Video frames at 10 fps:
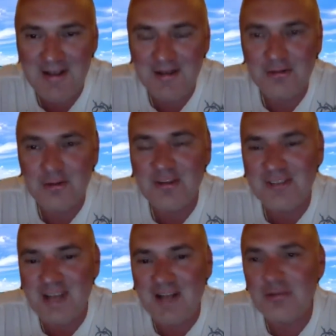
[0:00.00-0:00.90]
So the
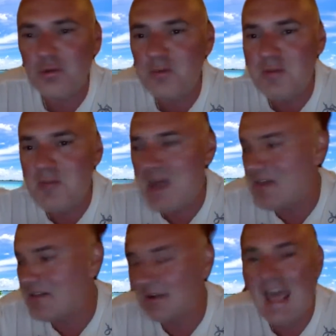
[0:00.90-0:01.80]
sales could be made
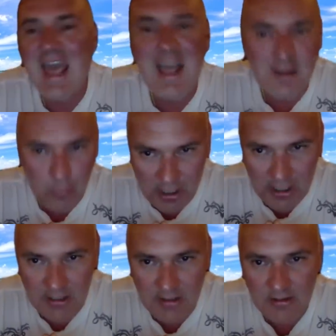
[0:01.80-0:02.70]

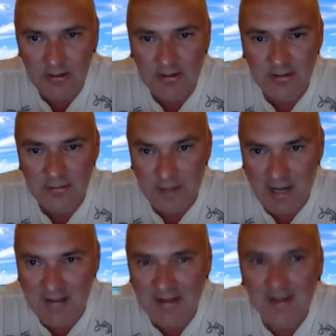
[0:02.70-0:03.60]
anywhere, right?